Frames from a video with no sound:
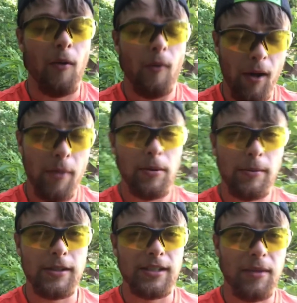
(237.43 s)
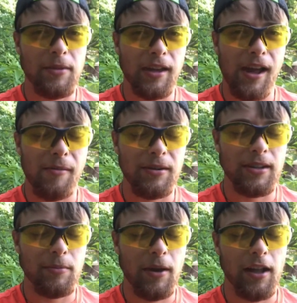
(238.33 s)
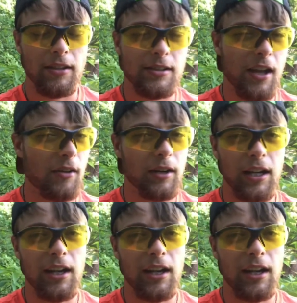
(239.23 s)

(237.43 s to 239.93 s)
Well, pretty much the same thing happened. The pellet stuck right in